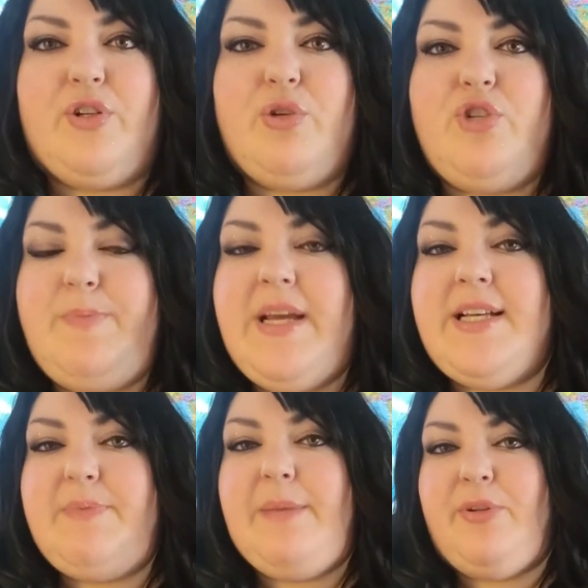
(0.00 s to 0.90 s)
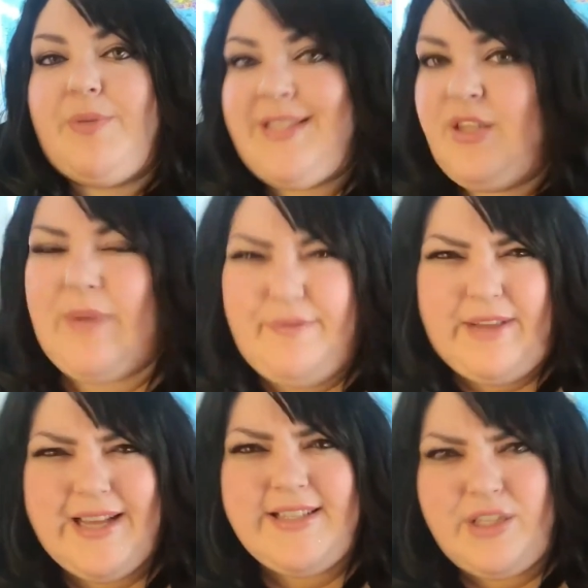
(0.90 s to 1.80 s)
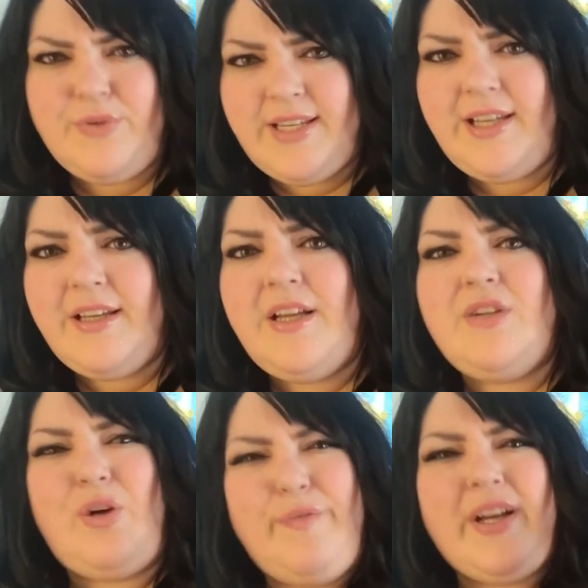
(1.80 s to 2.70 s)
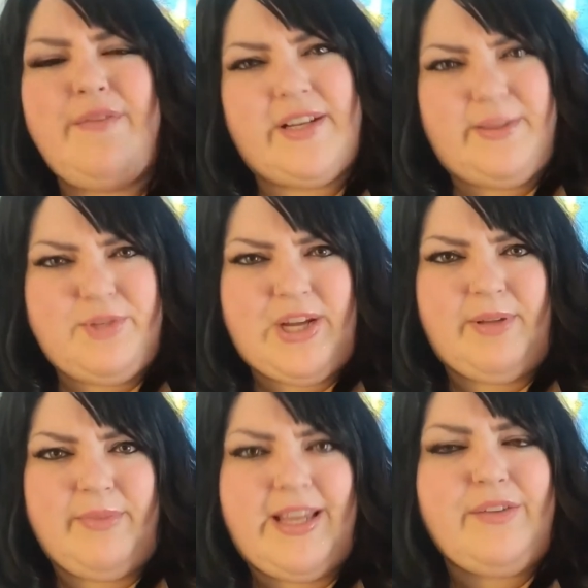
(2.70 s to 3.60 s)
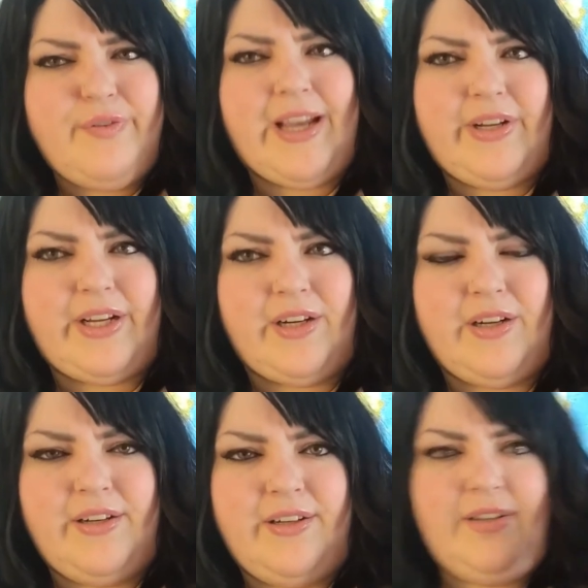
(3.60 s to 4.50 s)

So just because people don't see the red flags that you see, don't fucking victim shame them. Get the fuck out of here.